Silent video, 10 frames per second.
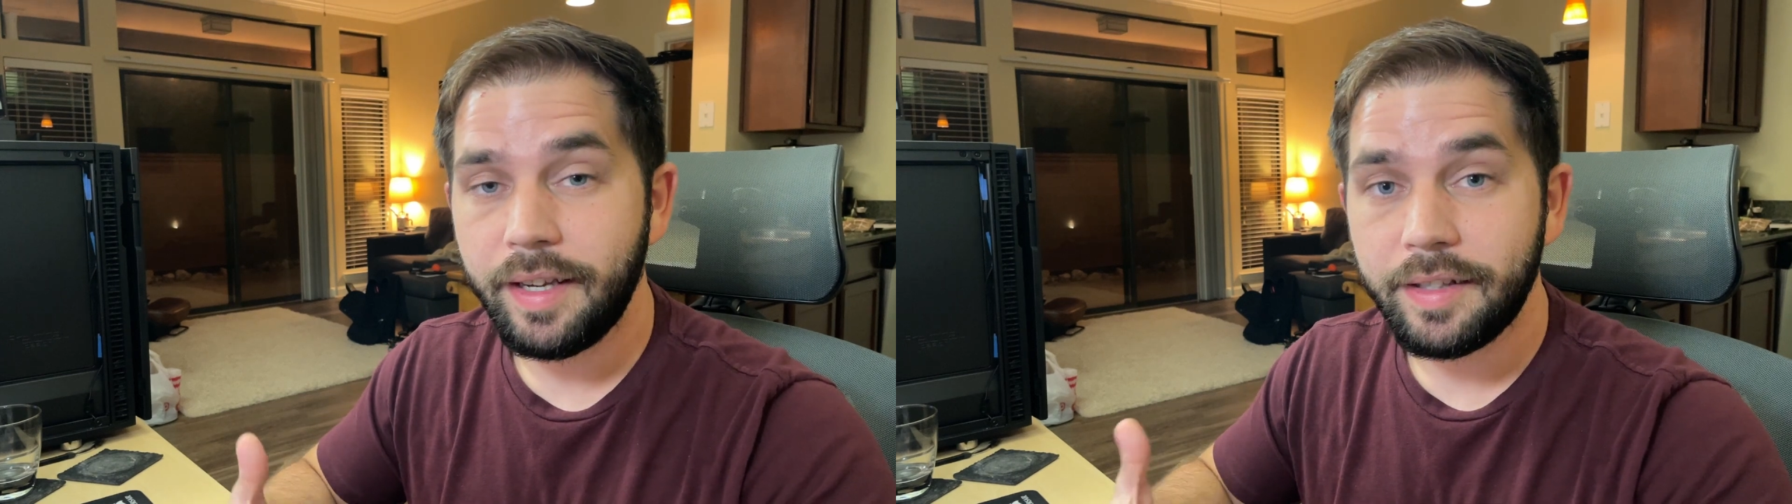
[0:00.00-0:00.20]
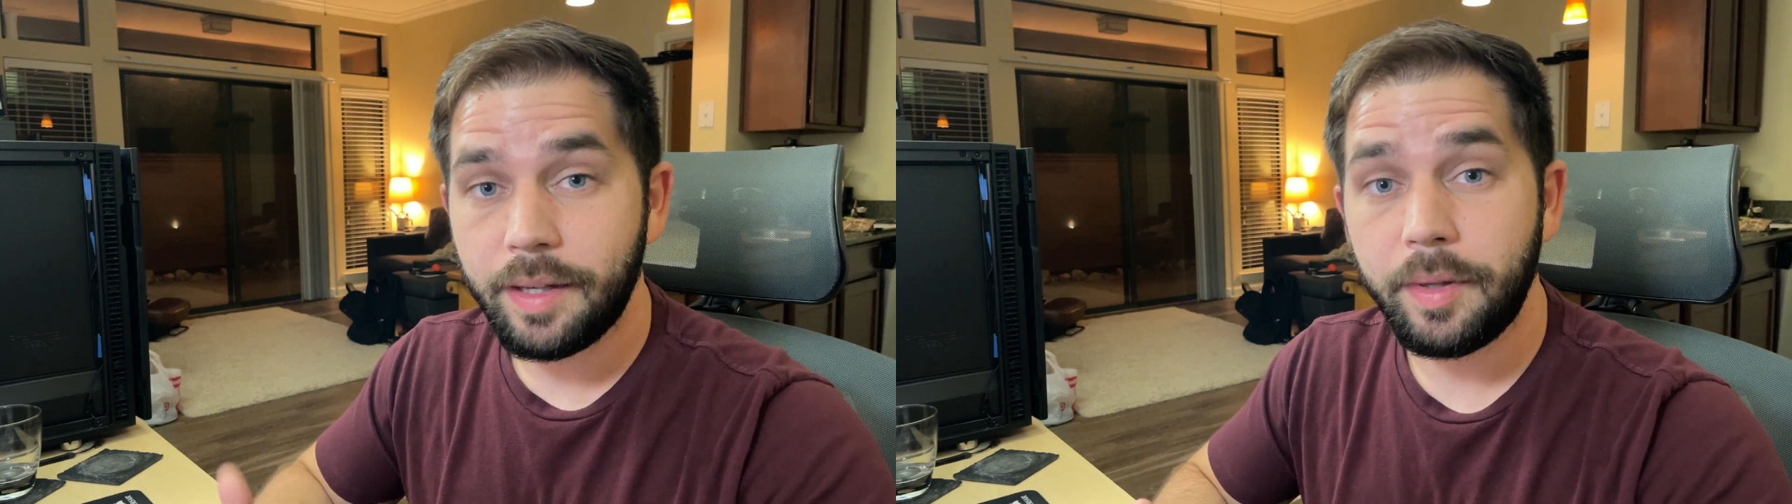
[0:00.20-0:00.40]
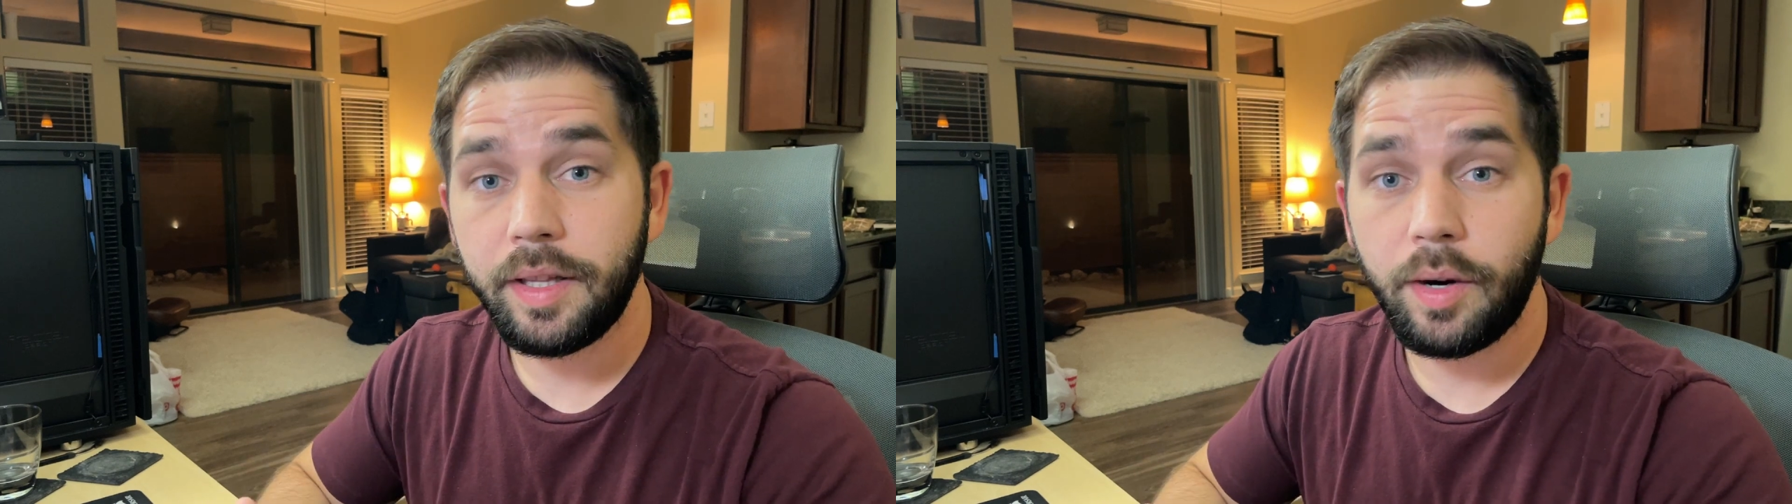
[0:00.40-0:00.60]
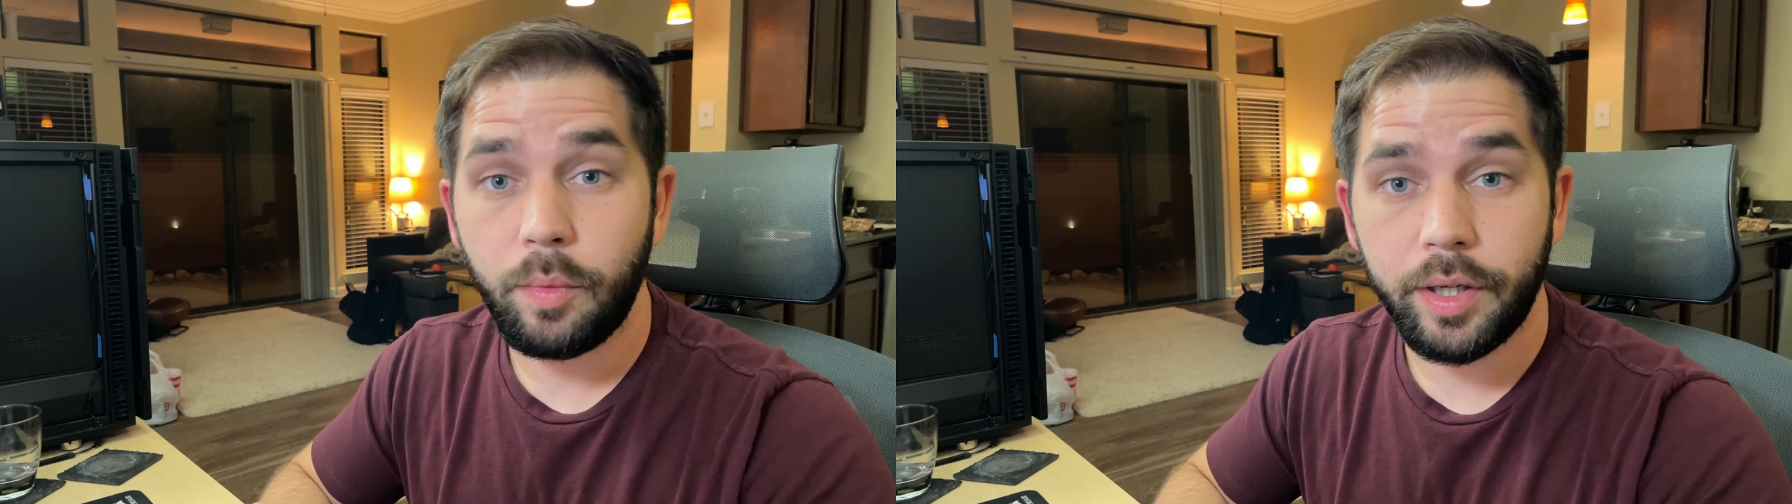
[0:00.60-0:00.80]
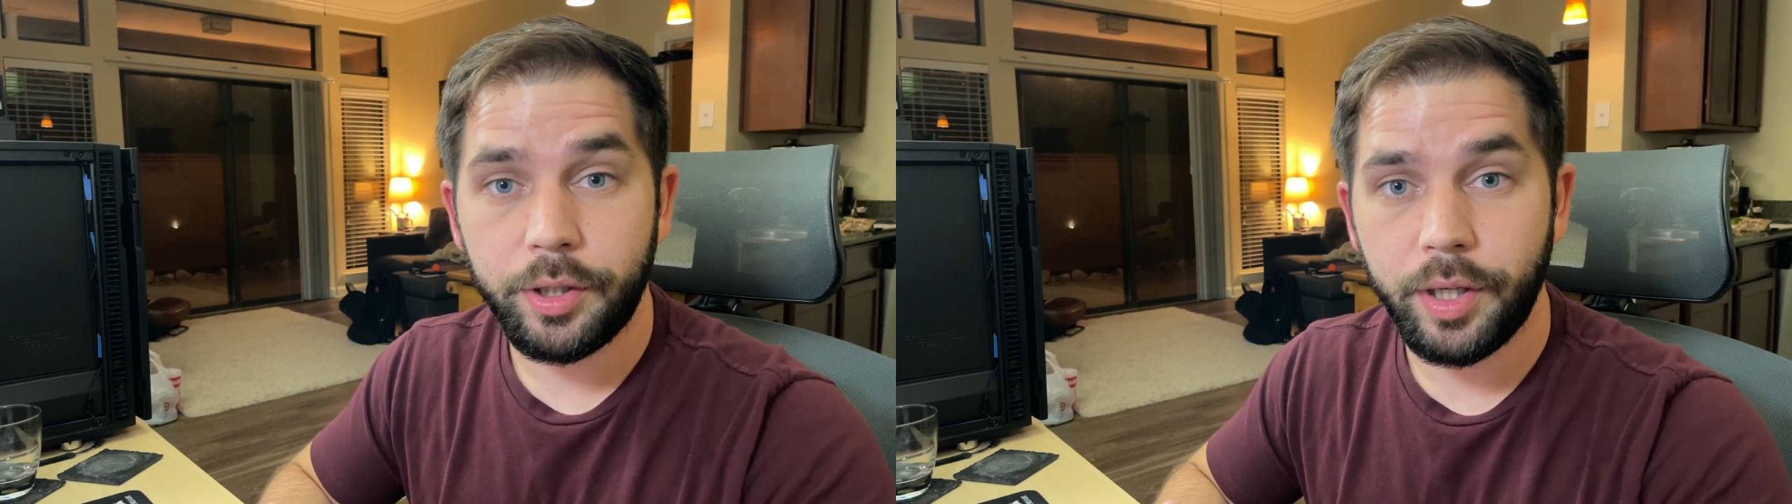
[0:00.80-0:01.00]
Something that I
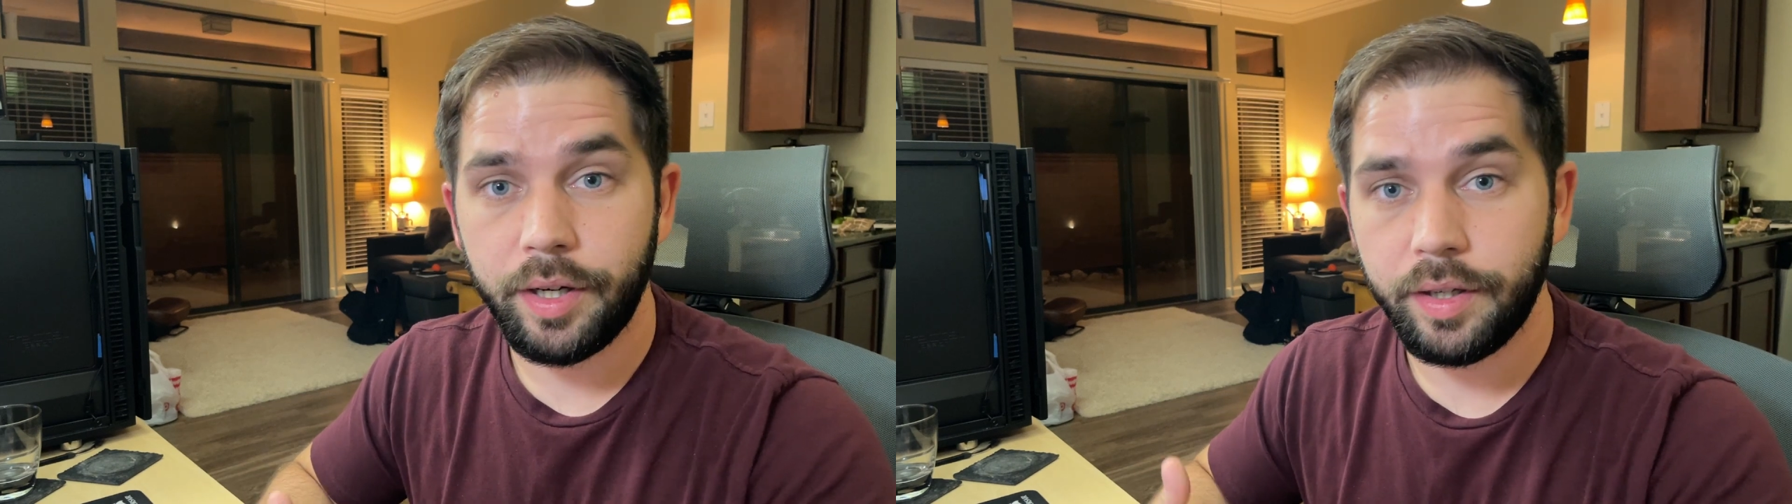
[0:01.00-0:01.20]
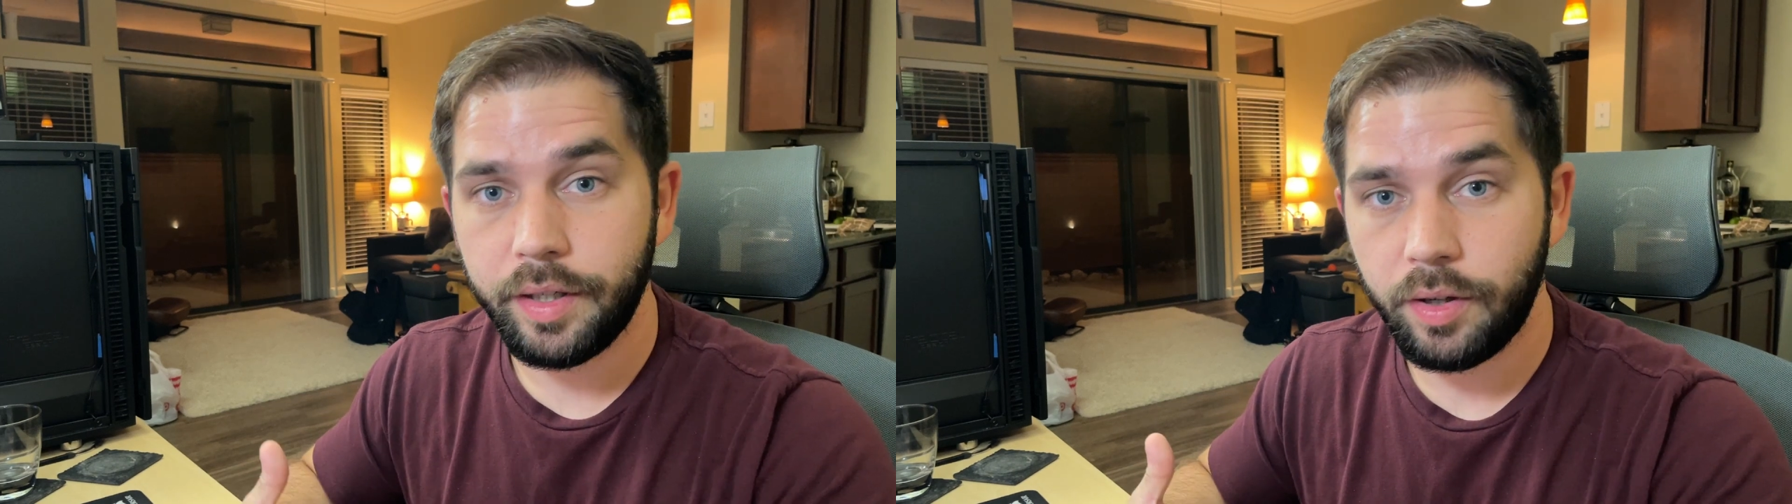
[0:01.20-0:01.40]
want to share